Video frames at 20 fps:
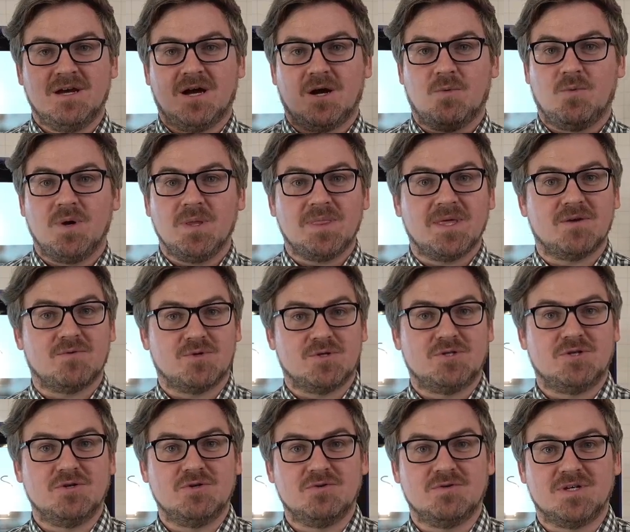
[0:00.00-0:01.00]
And what they would
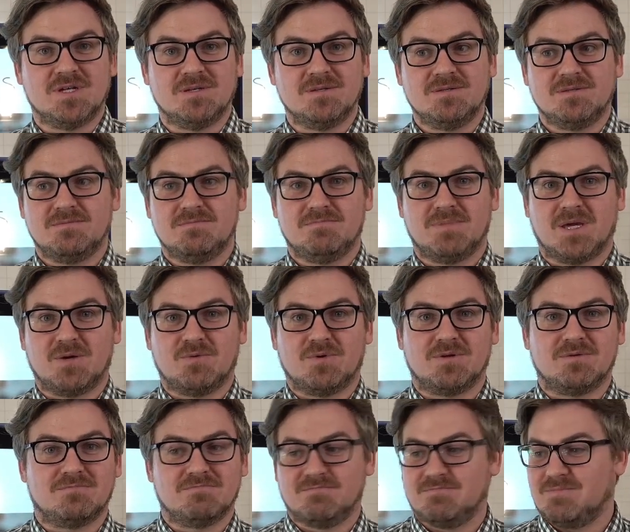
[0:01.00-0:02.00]
do is they
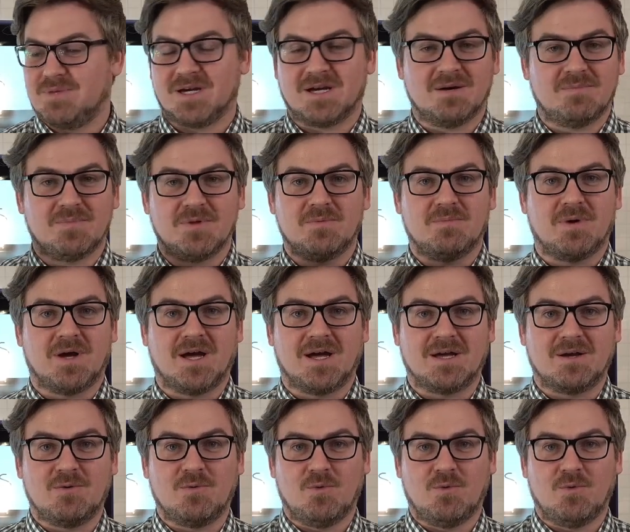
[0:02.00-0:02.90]
would pick up their bag,